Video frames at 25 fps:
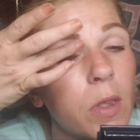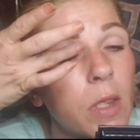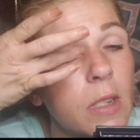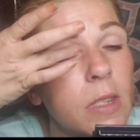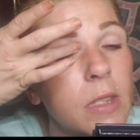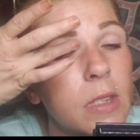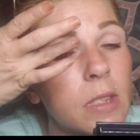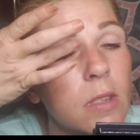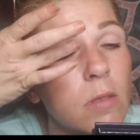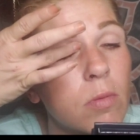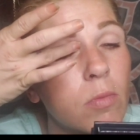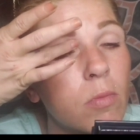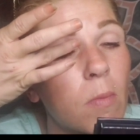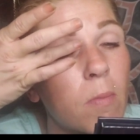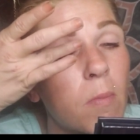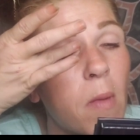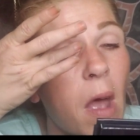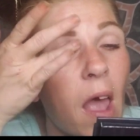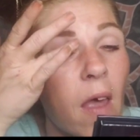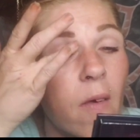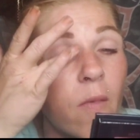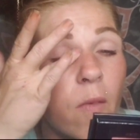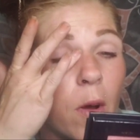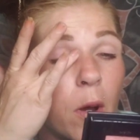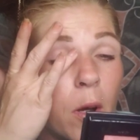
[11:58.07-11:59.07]
this is
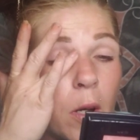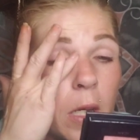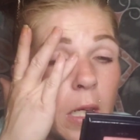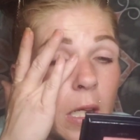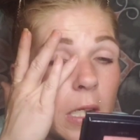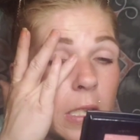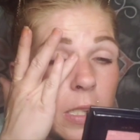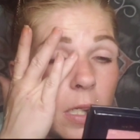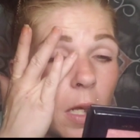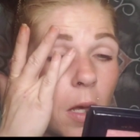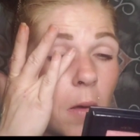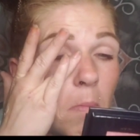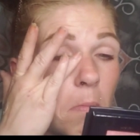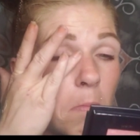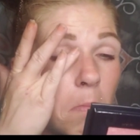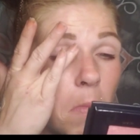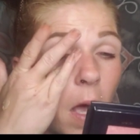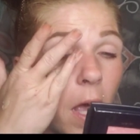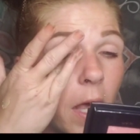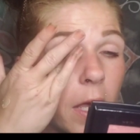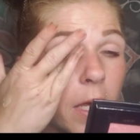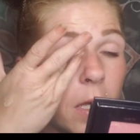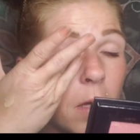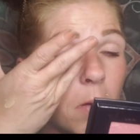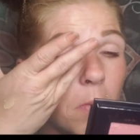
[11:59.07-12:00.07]
my verdict,
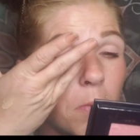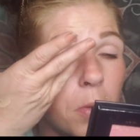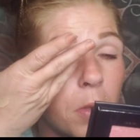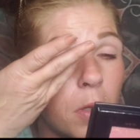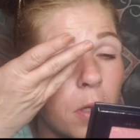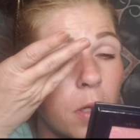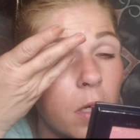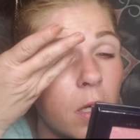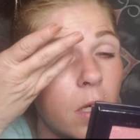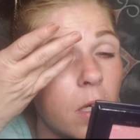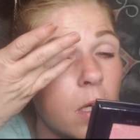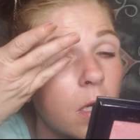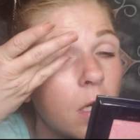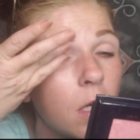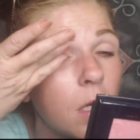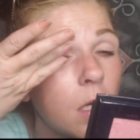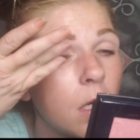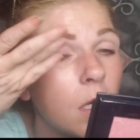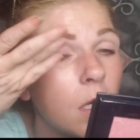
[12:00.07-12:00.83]
my input,